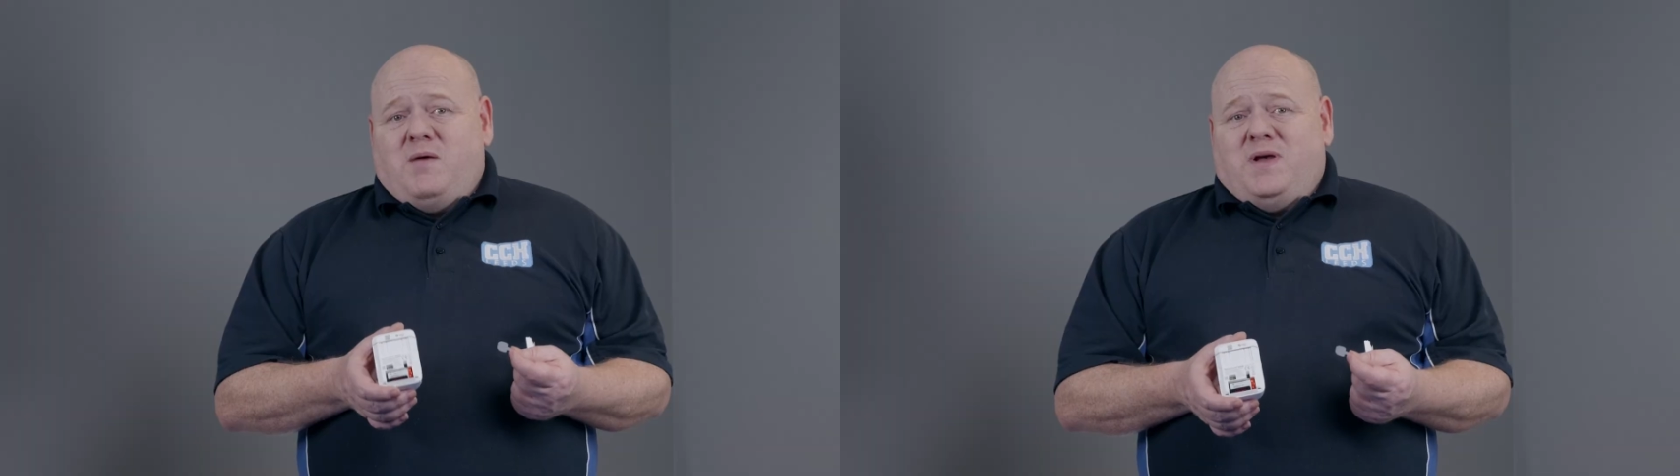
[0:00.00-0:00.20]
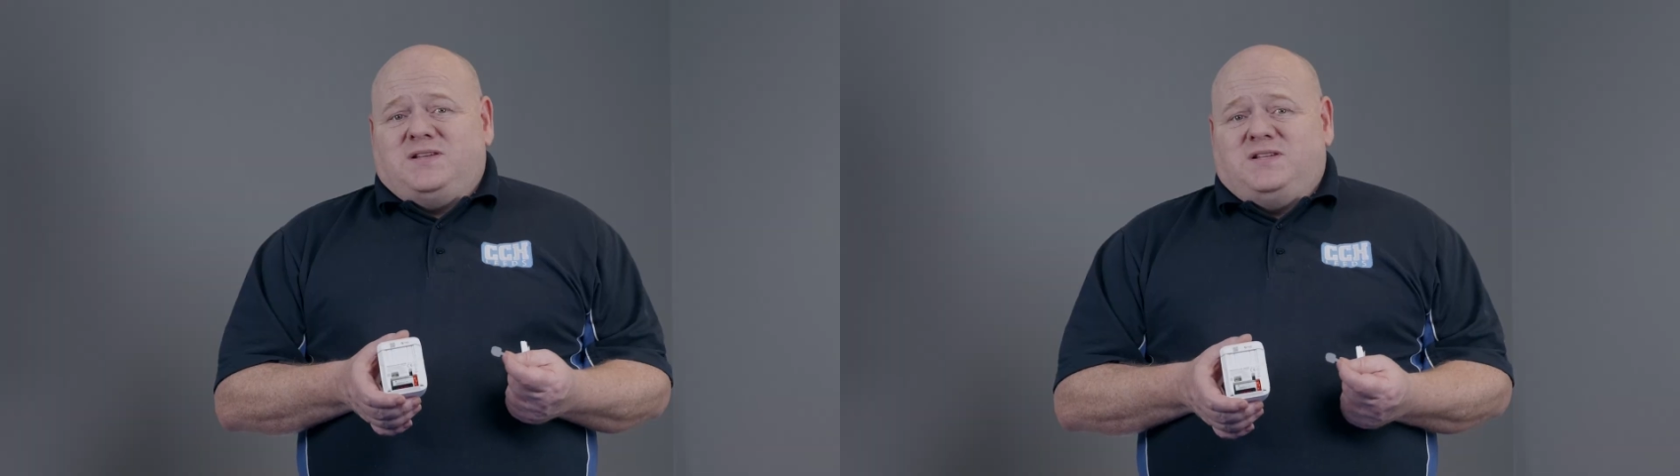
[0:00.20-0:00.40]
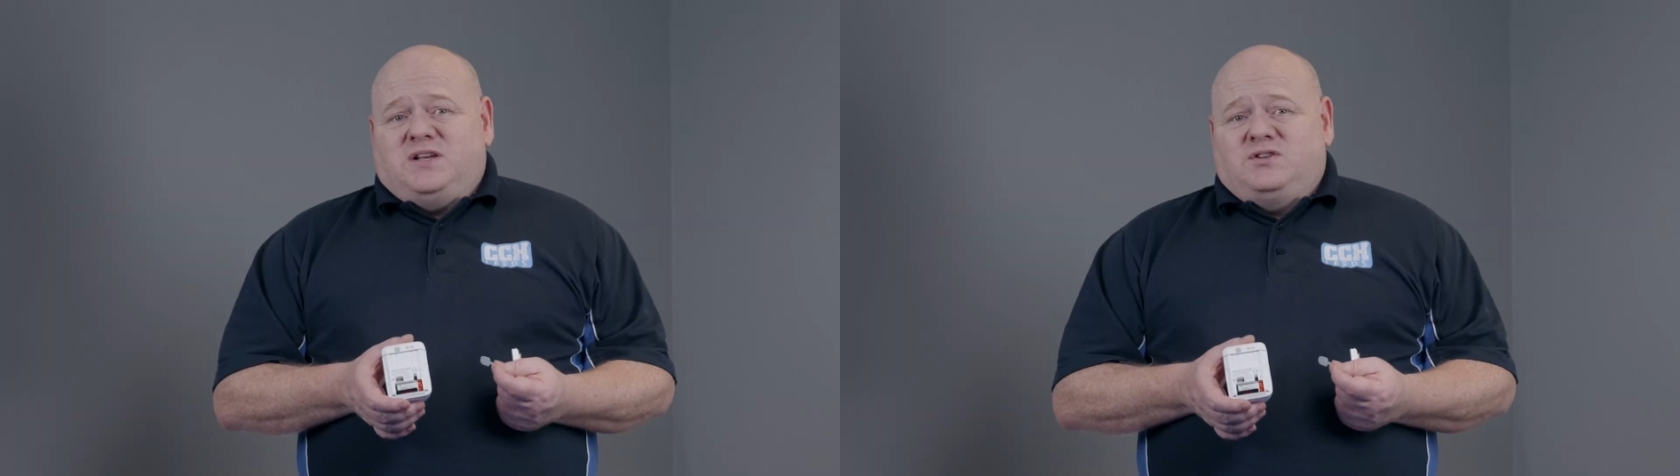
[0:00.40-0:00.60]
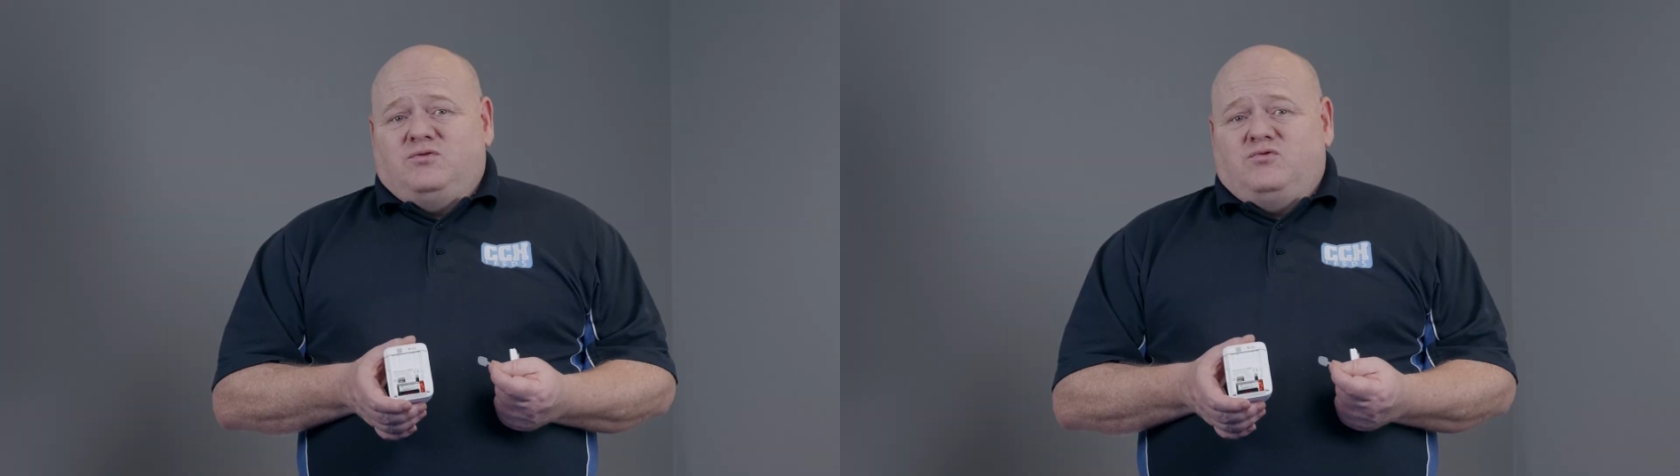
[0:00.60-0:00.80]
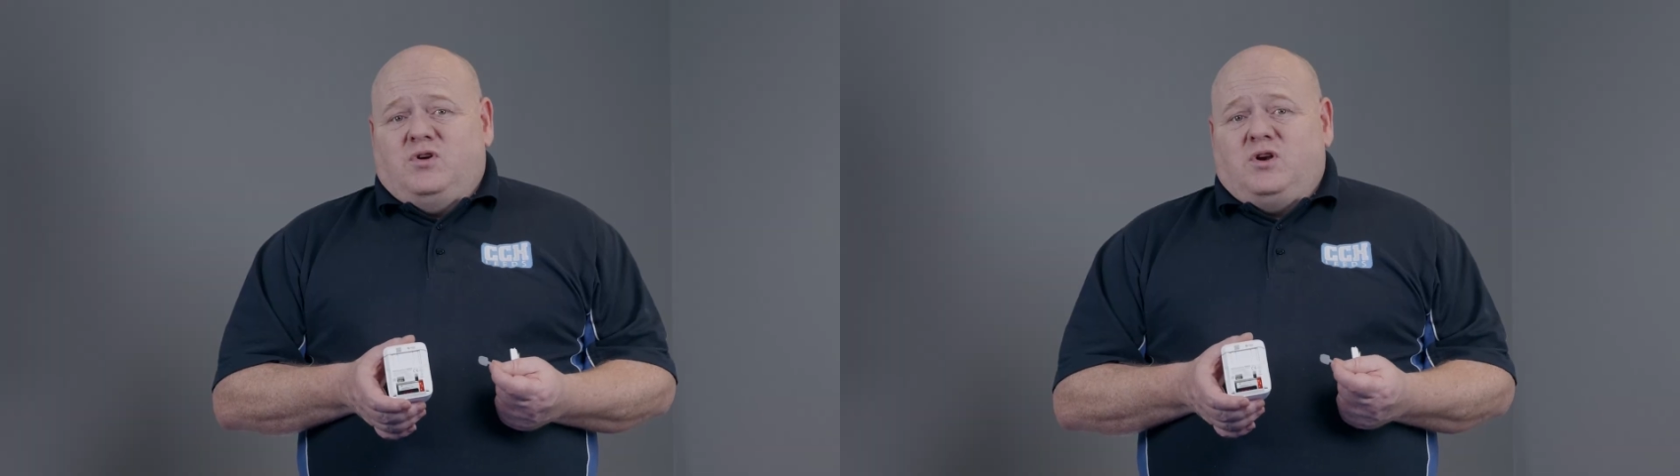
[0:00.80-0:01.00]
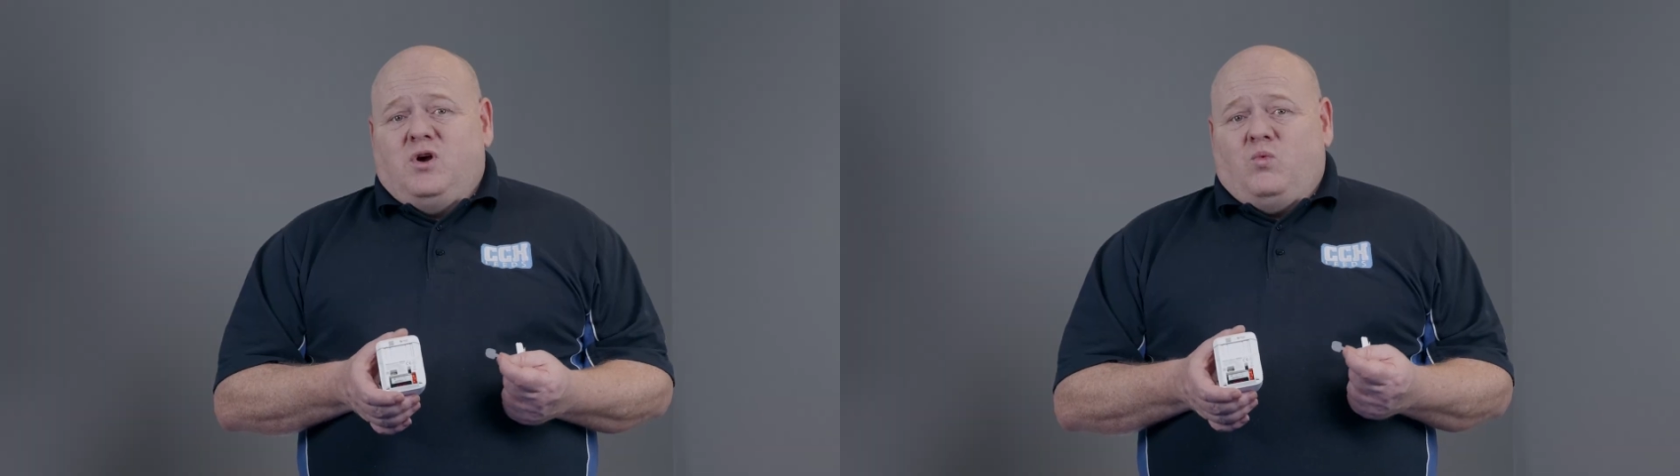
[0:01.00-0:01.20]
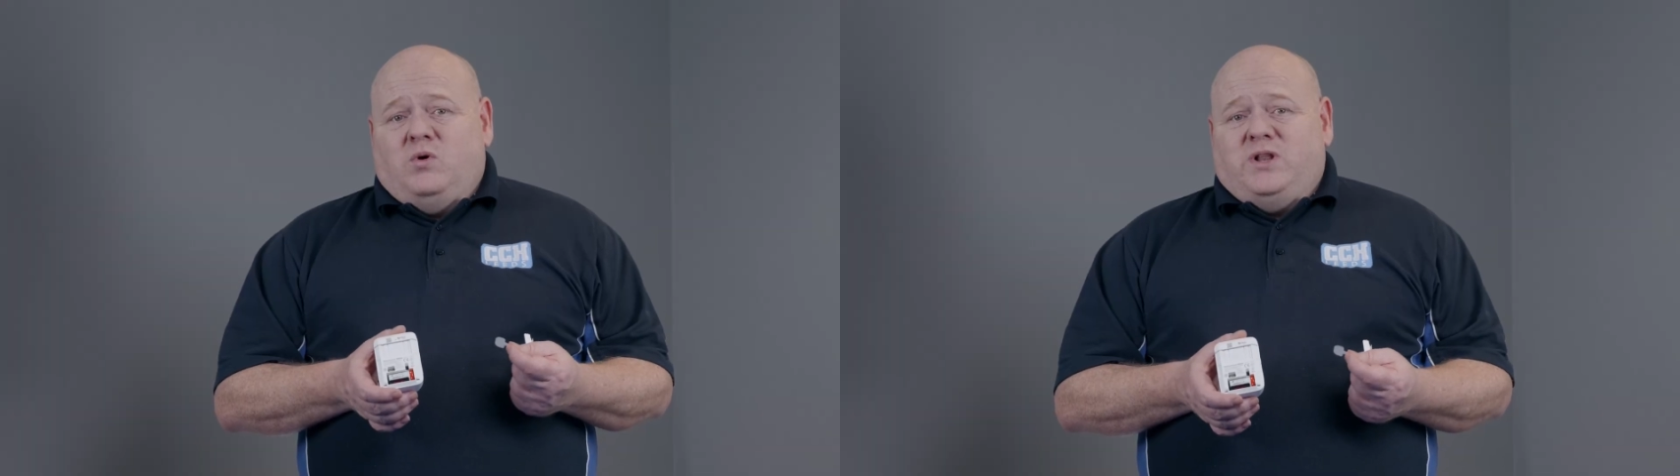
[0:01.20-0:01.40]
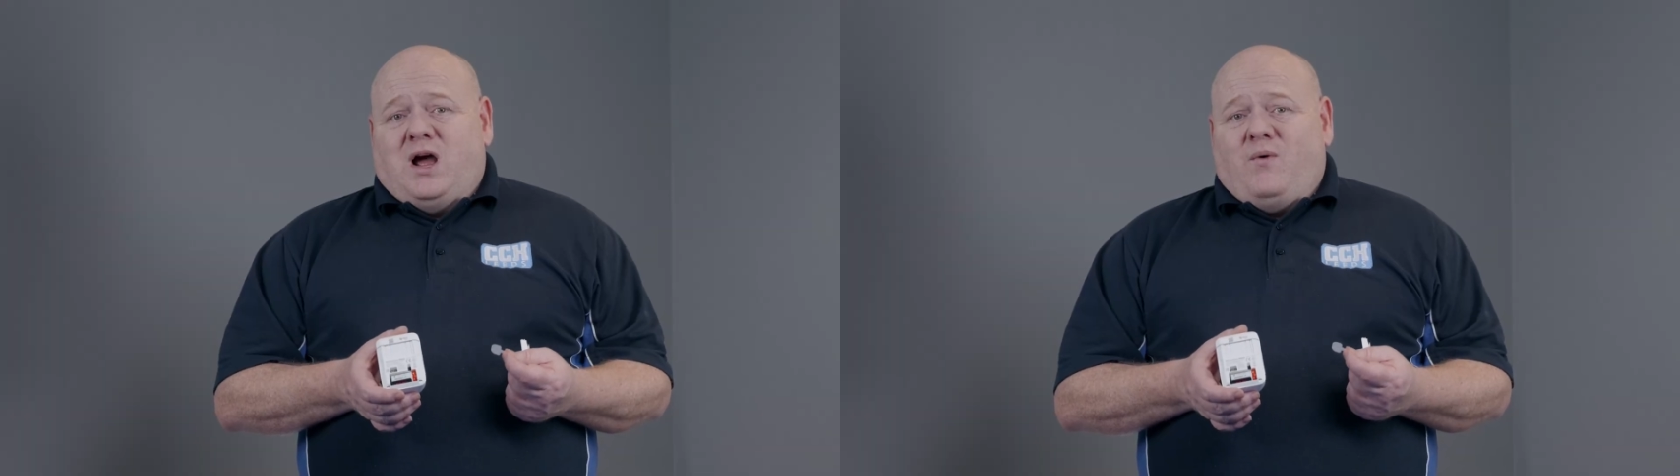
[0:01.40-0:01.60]
MS600
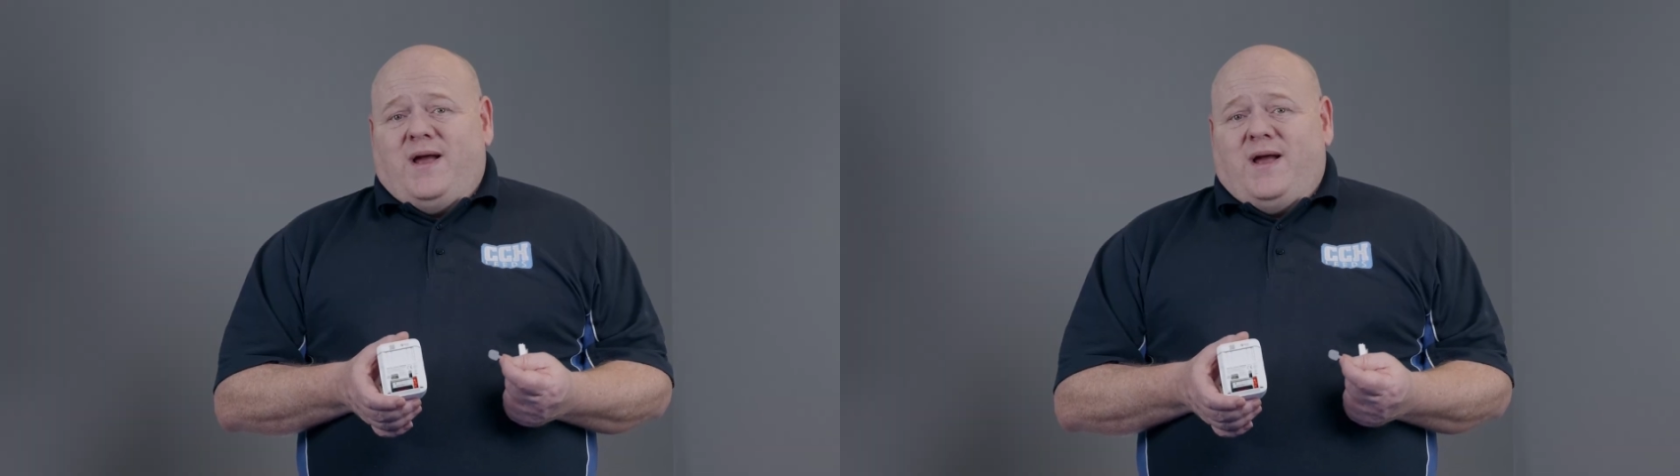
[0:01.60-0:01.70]
will now